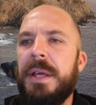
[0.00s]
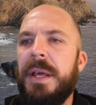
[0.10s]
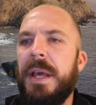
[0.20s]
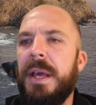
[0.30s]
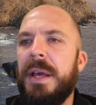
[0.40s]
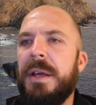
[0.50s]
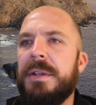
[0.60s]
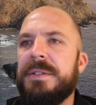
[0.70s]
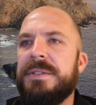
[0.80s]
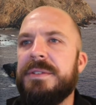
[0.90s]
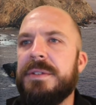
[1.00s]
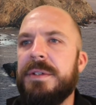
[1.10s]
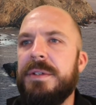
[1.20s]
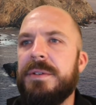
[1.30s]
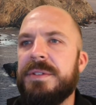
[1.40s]
And
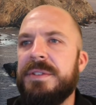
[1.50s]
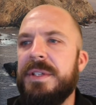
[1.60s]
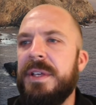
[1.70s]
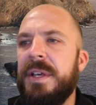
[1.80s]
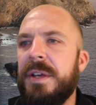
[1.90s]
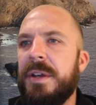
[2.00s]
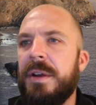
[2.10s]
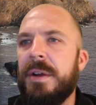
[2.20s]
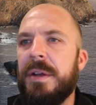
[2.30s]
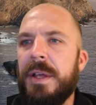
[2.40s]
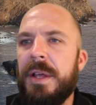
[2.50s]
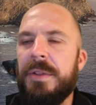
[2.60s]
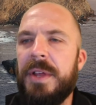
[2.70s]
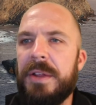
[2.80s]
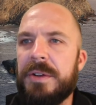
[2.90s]
you'll see here
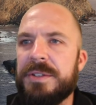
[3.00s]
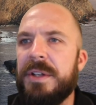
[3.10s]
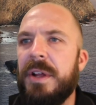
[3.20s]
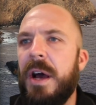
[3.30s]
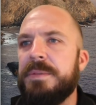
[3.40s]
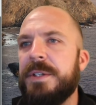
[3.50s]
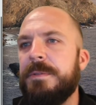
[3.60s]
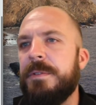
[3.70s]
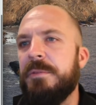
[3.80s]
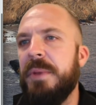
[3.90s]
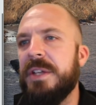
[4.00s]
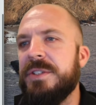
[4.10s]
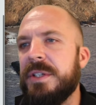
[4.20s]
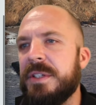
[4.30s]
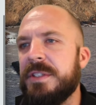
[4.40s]
that there's an option for
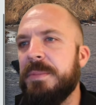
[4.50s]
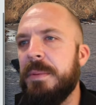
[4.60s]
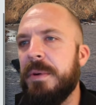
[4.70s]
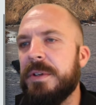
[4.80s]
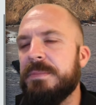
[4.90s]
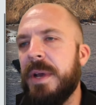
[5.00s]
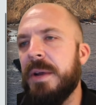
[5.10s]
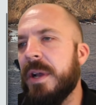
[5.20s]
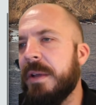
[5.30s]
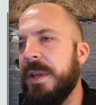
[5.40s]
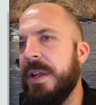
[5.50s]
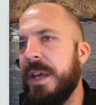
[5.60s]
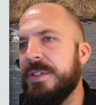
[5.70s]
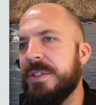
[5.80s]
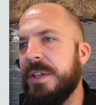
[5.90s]
managing list members. My
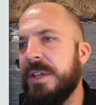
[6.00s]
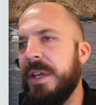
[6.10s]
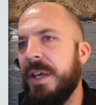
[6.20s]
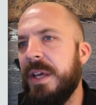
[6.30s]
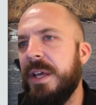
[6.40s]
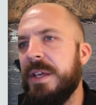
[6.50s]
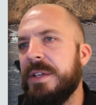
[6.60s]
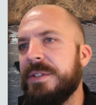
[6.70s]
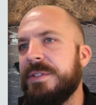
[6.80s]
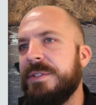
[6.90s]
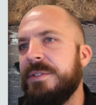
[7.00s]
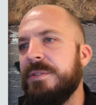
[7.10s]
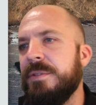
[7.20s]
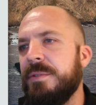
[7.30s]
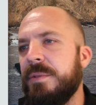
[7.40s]
recommendation is
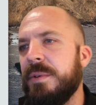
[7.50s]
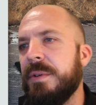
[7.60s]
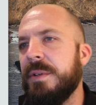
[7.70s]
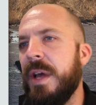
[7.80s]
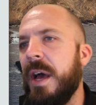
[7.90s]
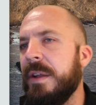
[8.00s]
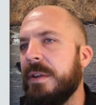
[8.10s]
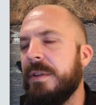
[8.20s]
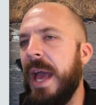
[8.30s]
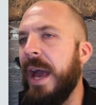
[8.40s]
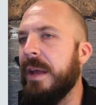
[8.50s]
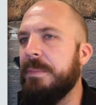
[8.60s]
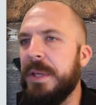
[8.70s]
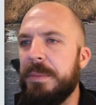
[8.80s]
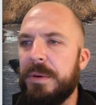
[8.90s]
to not add
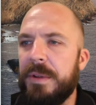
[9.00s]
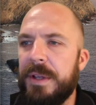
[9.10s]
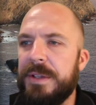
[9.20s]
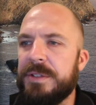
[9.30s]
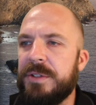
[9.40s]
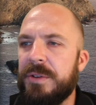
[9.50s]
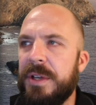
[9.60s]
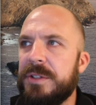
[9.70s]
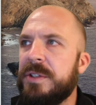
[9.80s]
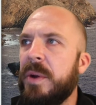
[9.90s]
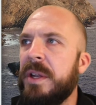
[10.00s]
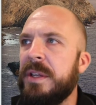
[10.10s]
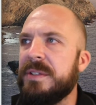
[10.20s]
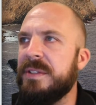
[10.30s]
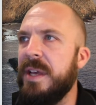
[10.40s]
people in this screen. Just go ahead and
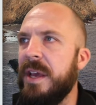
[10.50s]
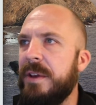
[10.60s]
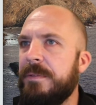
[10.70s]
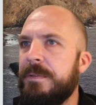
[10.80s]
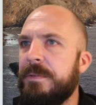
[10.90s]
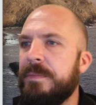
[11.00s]
hit save.